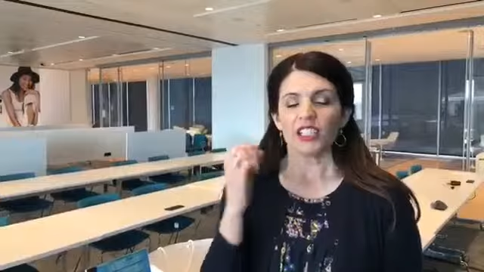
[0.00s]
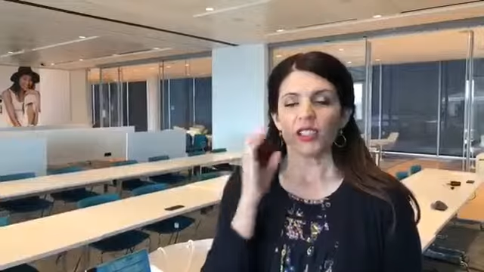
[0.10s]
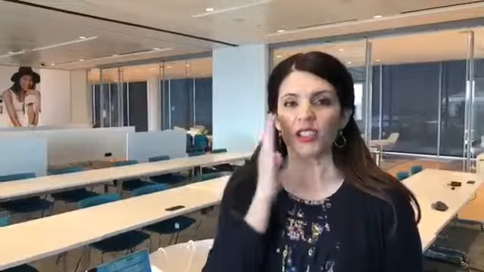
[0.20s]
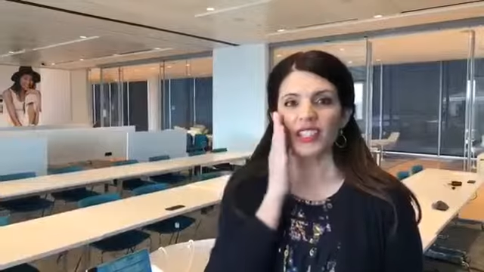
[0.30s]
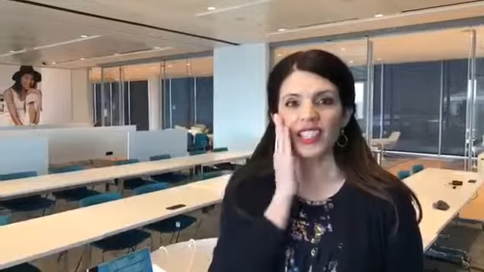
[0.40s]

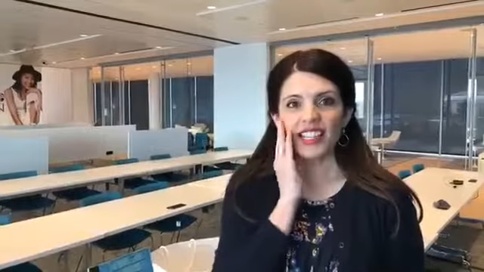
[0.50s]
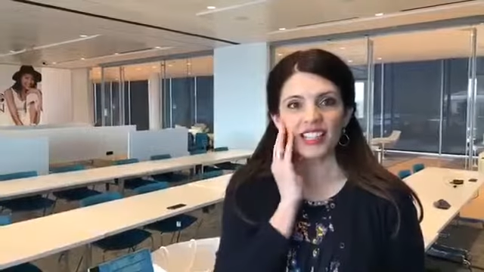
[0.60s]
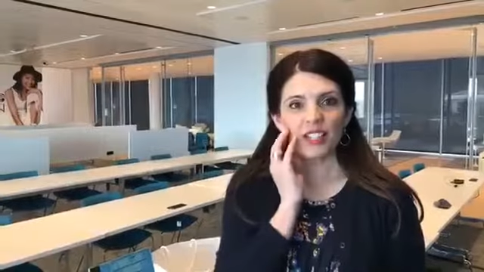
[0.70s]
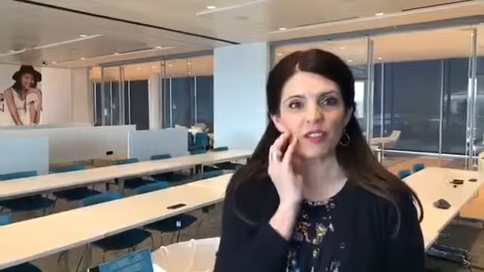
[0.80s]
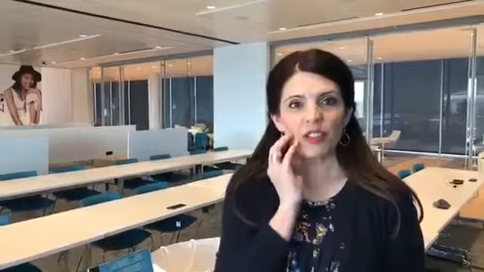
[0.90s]
So this
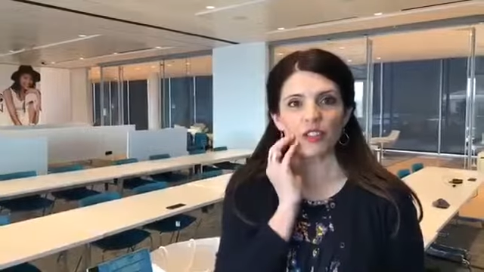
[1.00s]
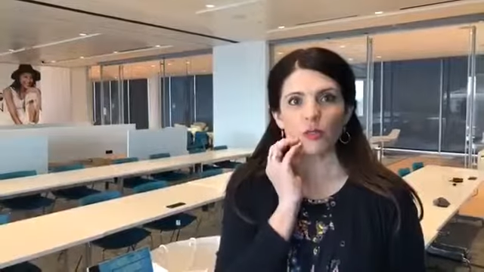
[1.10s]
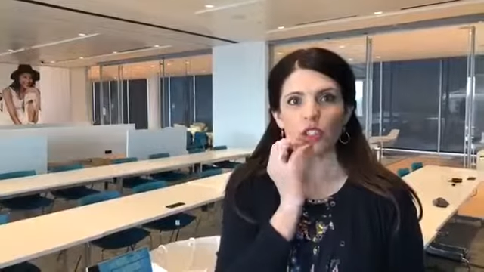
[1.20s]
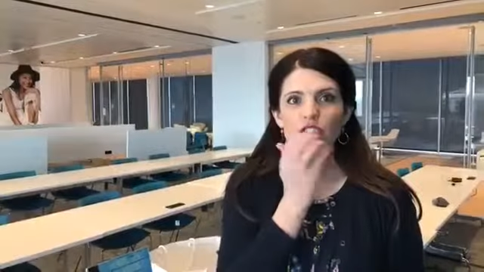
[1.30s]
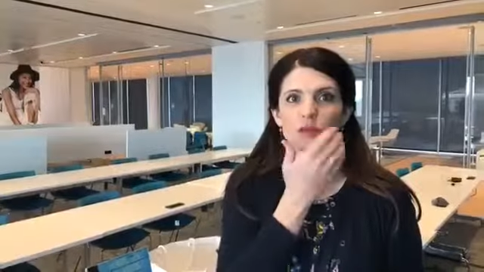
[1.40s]
side's gonna feel
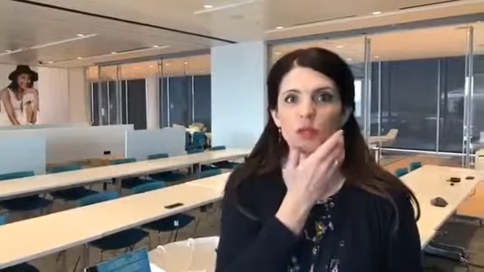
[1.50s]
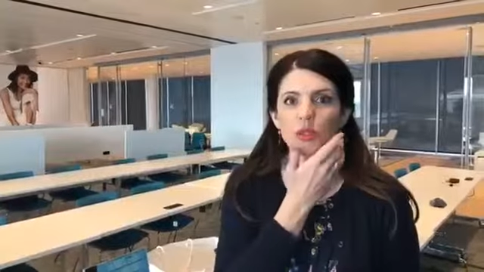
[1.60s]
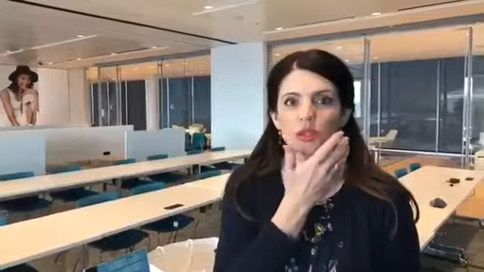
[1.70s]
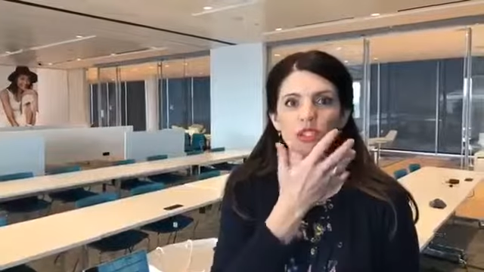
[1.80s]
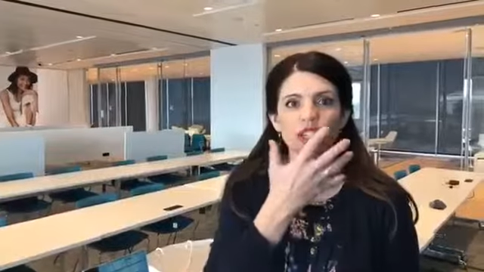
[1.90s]
so much
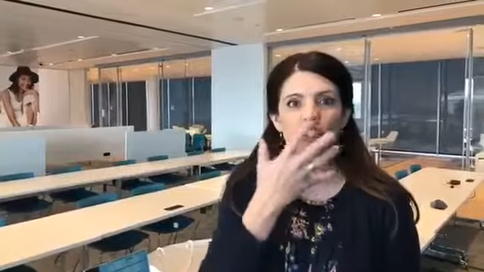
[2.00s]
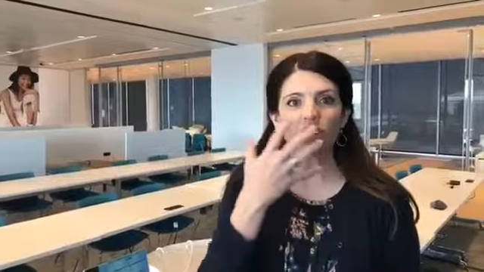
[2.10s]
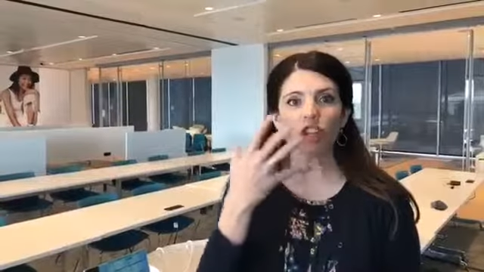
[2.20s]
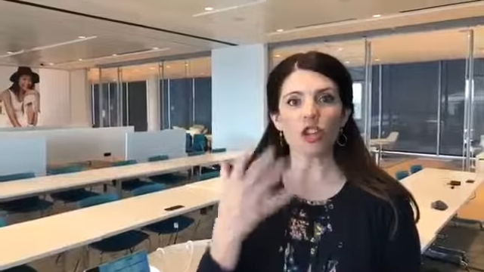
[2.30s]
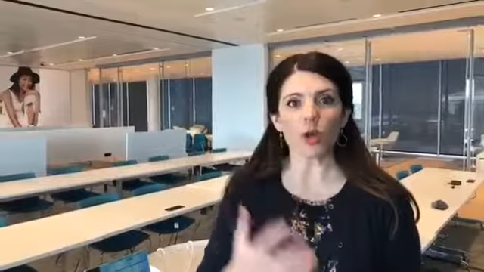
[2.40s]
smoother, and they're
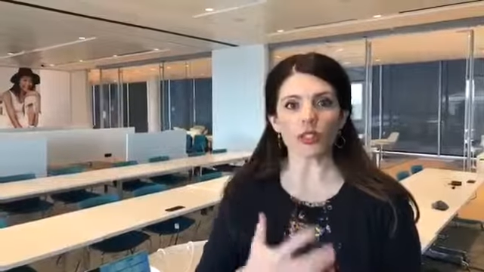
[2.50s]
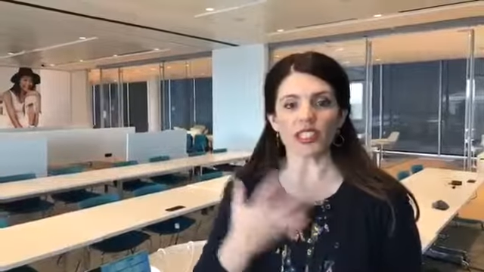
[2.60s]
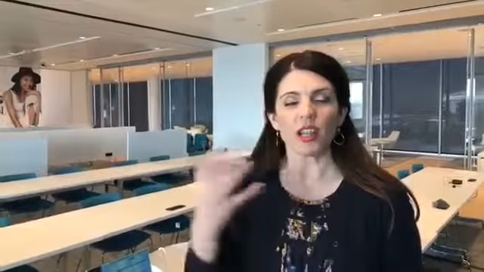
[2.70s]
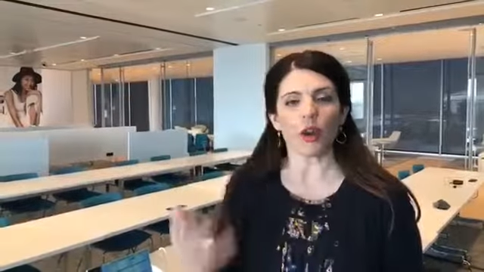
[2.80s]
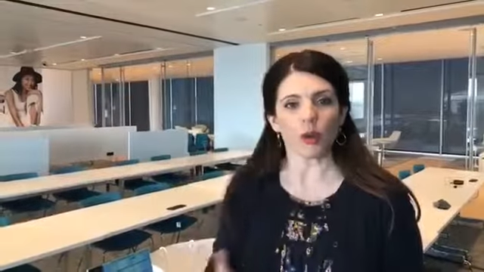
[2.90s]
gonna
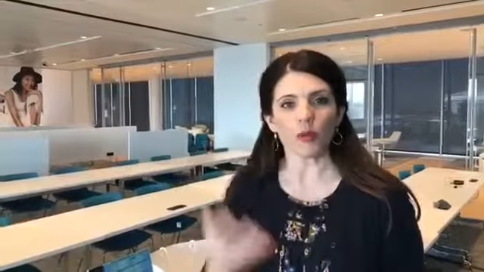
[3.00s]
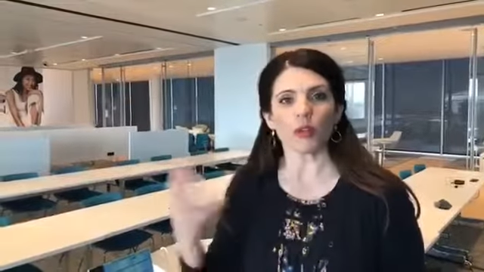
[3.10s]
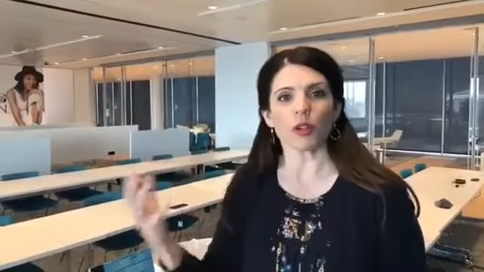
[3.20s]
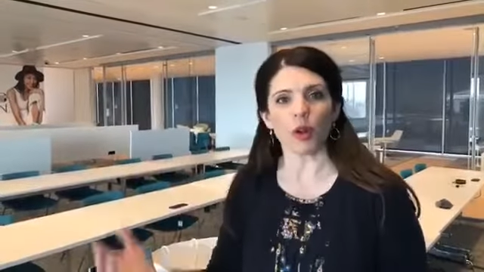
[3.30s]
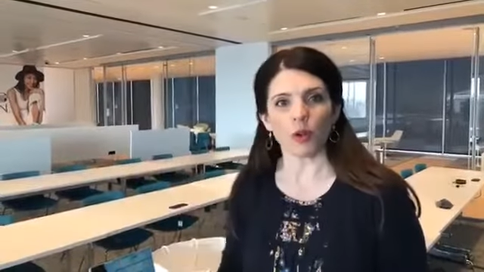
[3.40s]
notice it
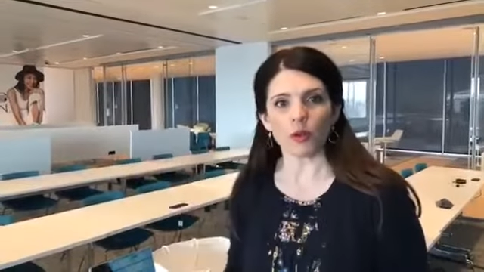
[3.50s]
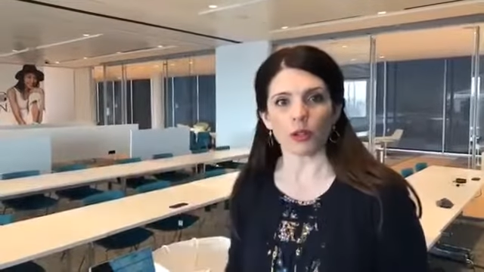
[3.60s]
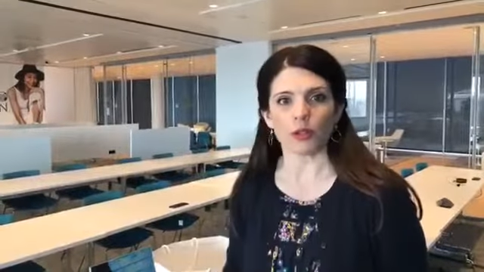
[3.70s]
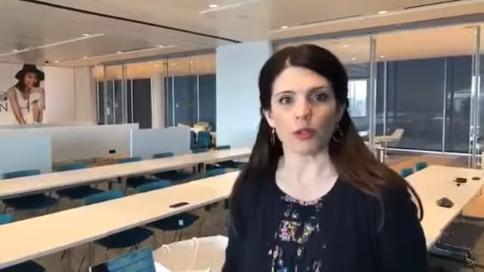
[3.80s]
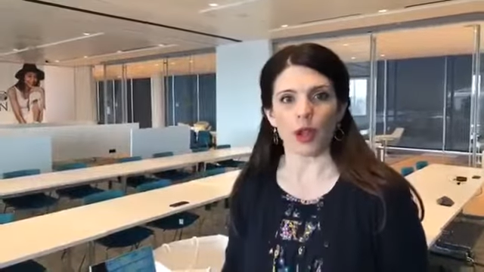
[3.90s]
over and
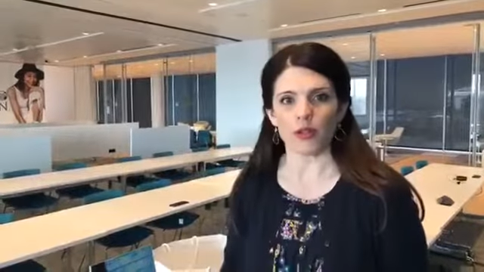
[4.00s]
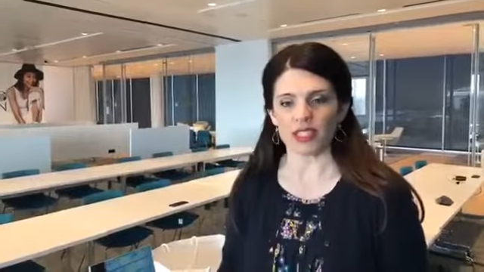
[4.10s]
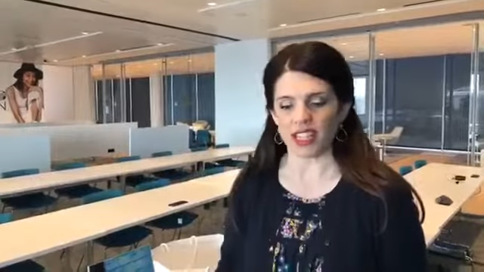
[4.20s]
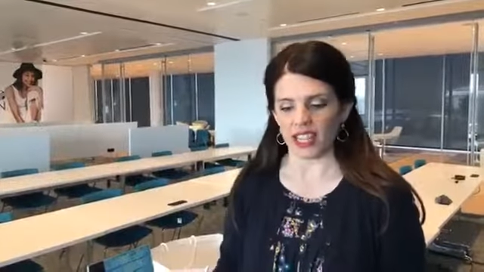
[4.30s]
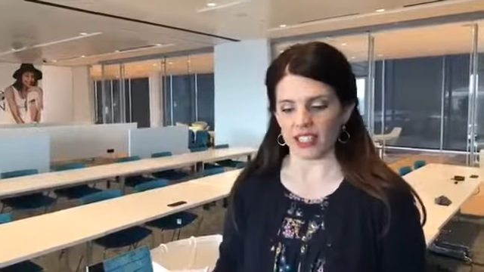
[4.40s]
over throughout
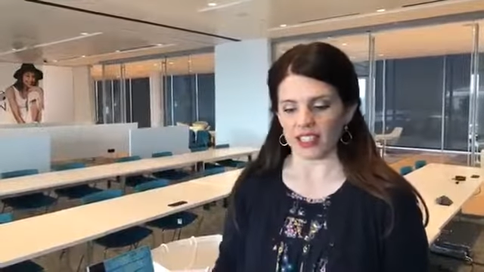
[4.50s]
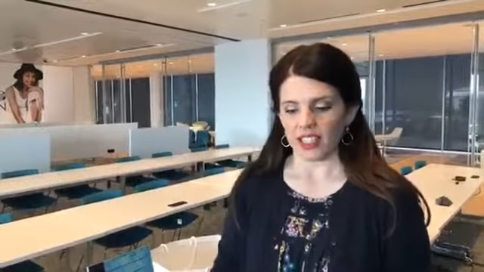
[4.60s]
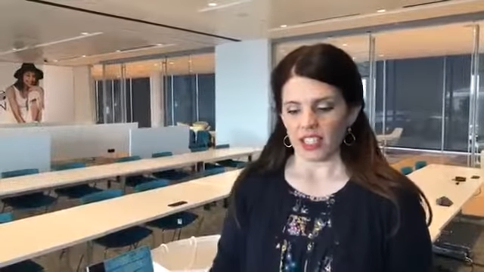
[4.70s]
the day.